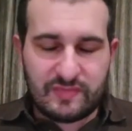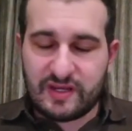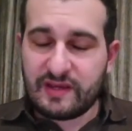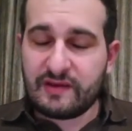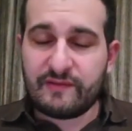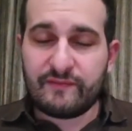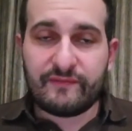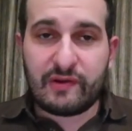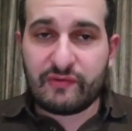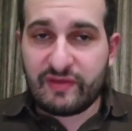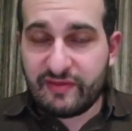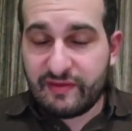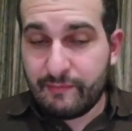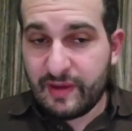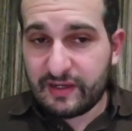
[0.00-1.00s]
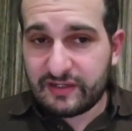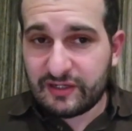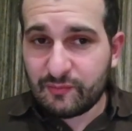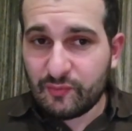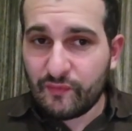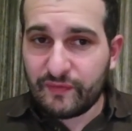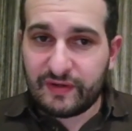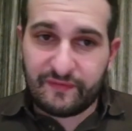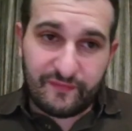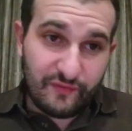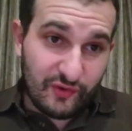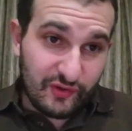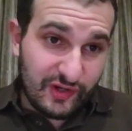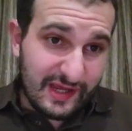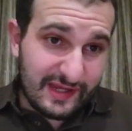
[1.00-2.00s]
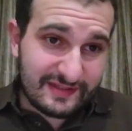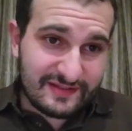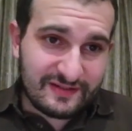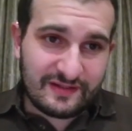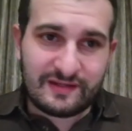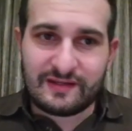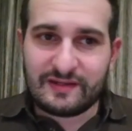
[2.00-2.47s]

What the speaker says: a very thematic move in the 4 knights.